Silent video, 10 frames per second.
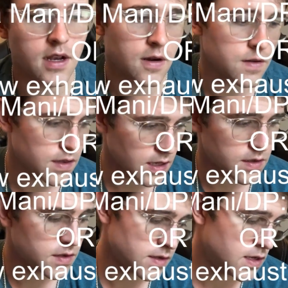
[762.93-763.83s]
Everything
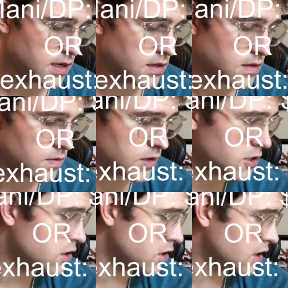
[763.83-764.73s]
else is done,
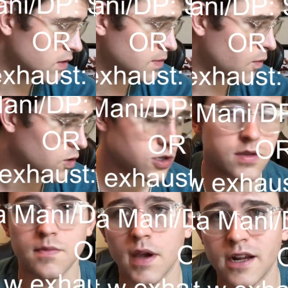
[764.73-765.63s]
which, is more
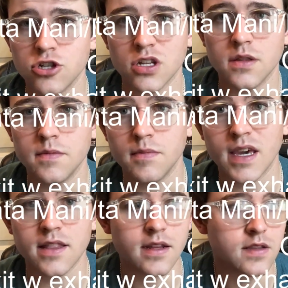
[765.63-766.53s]
just engine
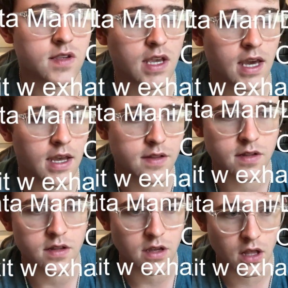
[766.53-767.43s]
maintenance and
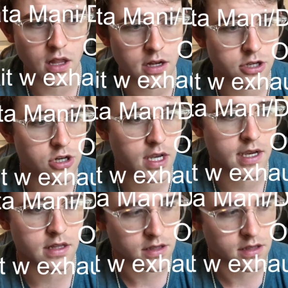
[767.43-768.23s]
the clutch and,